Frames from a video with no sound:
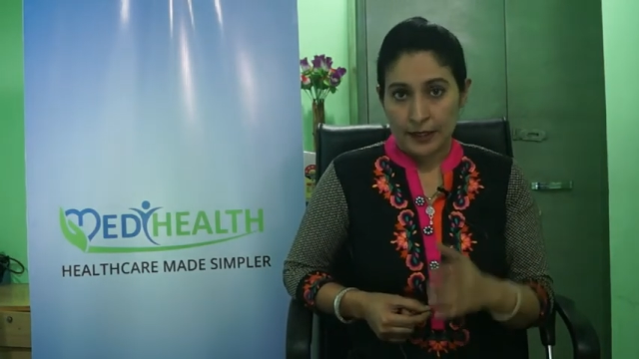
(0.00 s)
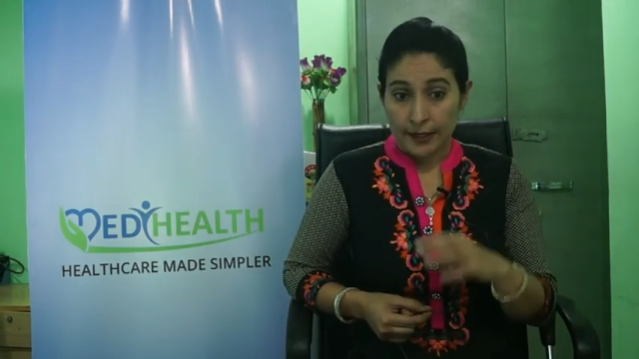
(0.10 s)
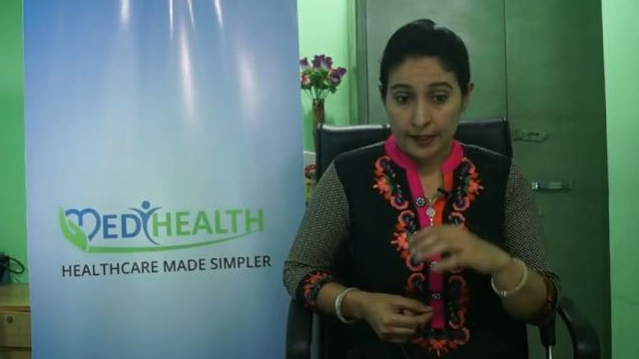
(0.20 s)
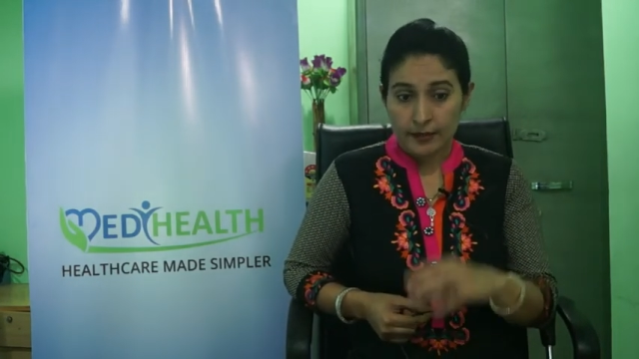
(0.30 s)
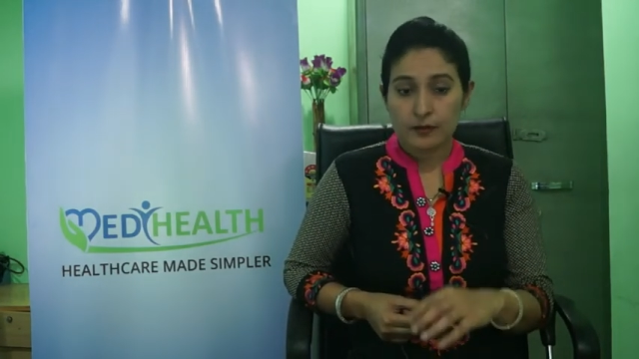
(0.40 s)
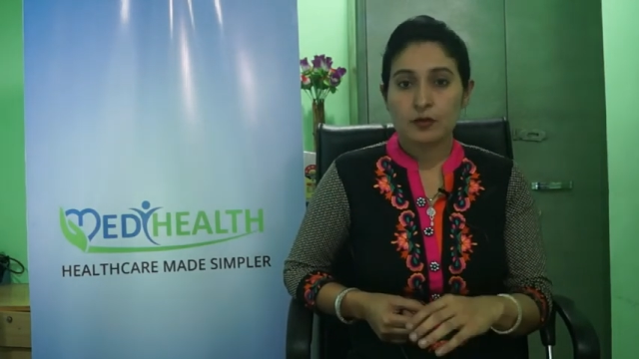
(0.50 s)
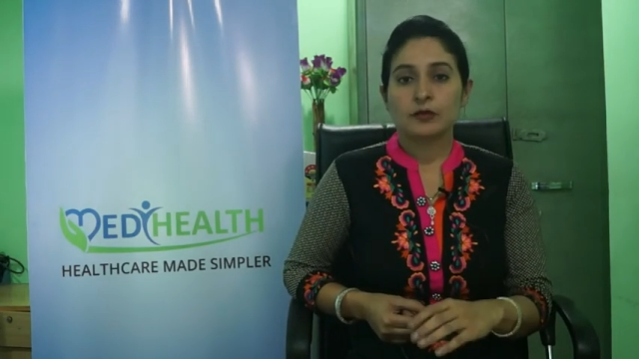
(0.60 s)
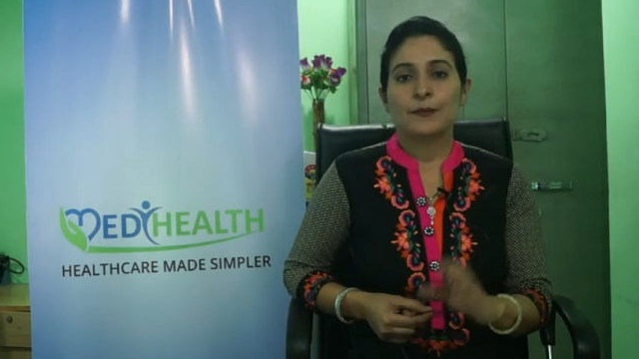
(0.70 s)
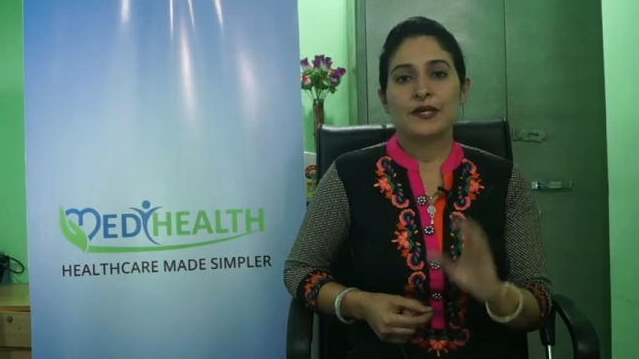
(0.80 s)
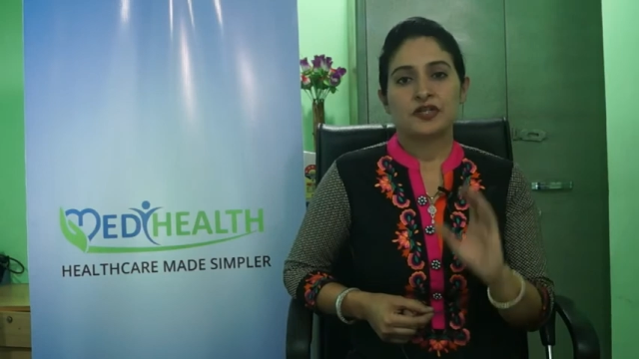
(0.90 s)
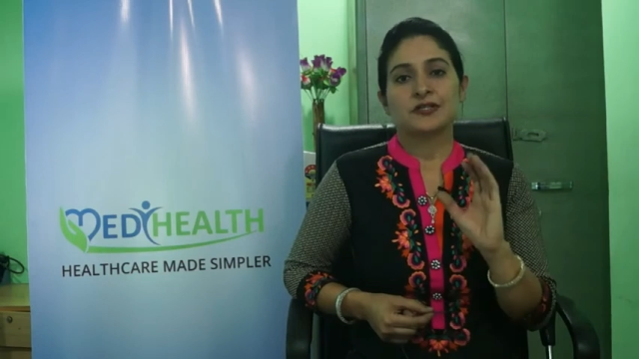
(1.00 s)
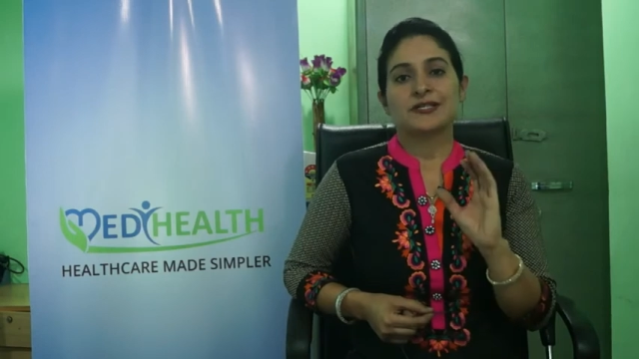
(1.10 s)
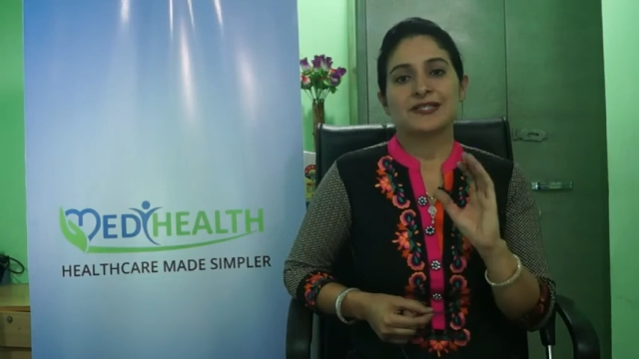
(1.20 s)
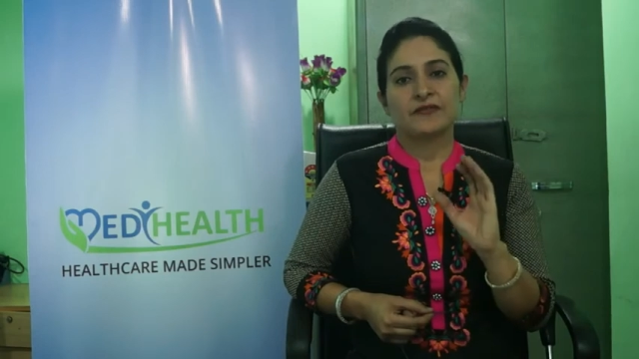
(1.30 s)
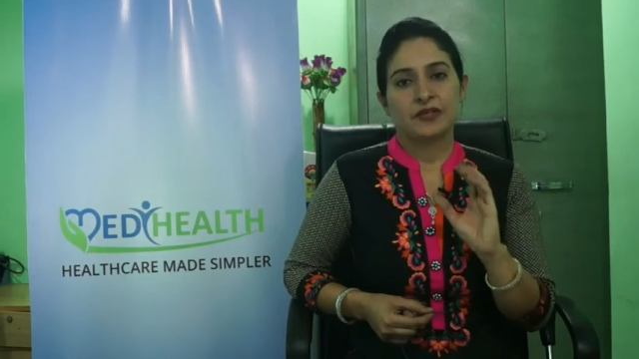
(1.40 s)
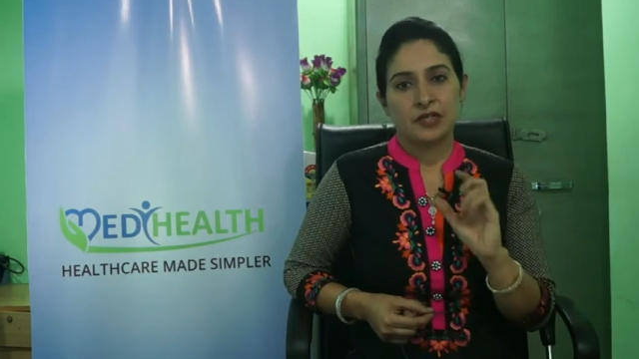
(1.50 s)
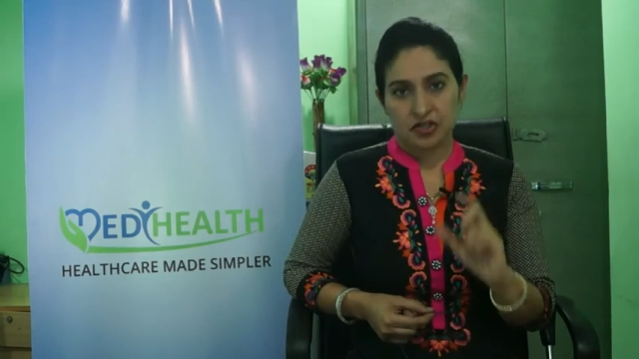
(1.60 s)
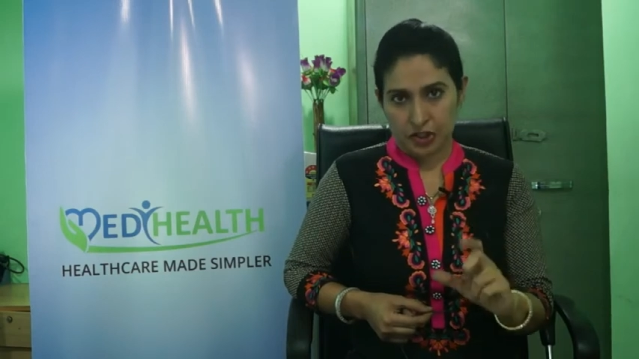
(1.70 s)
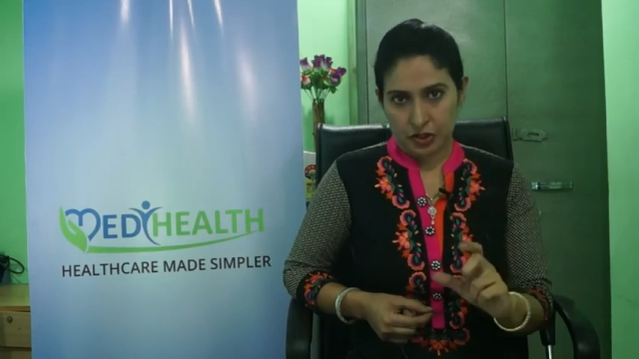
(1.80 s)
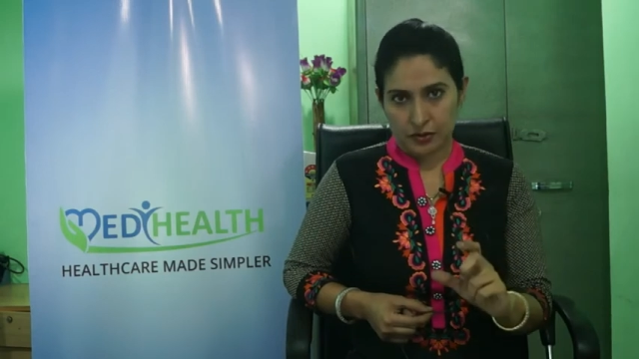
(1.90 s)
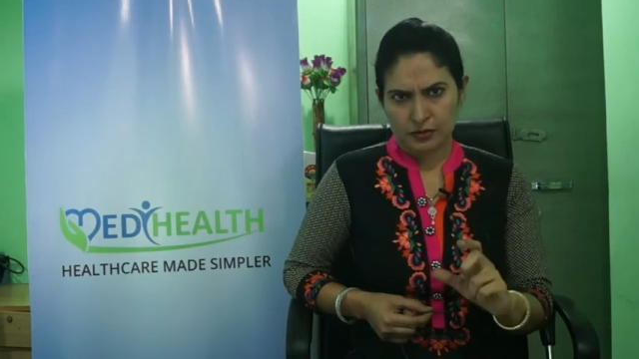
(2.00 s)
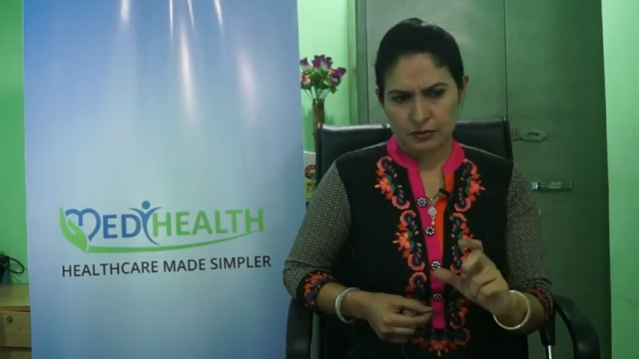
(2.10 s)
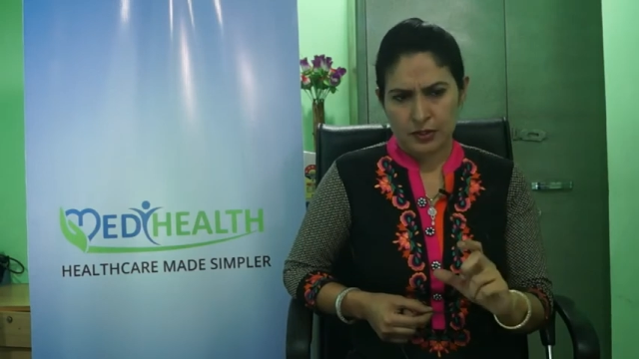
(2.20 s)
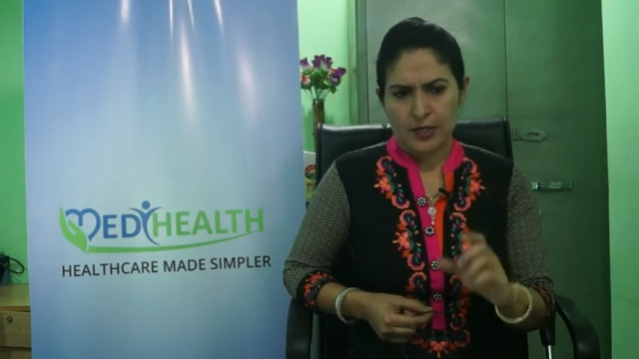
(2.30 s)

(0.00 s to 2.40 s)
here the patient is given injections